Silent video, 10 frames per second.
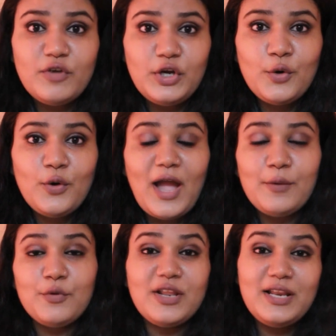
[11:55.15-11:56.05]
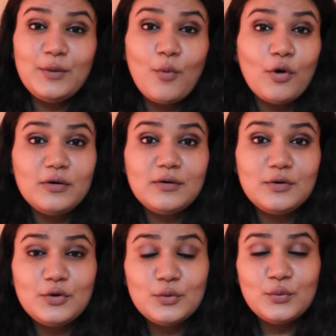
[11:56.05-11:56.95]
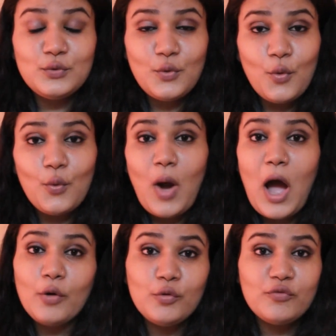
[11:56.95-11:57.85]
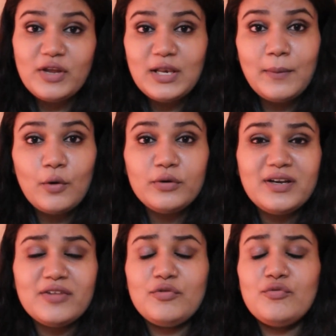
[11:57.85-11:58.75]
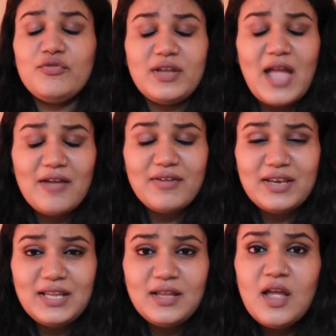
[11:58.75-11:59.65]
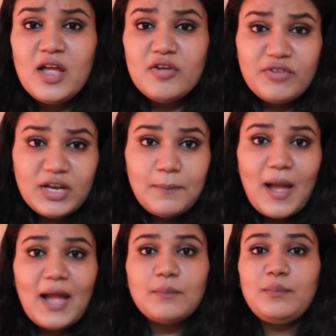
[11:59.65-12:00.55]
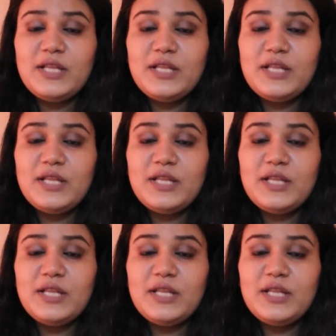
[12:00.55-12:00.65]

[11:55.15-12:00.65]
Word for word: video. I would really want to know how you feel about it. If you feel, have any feedback,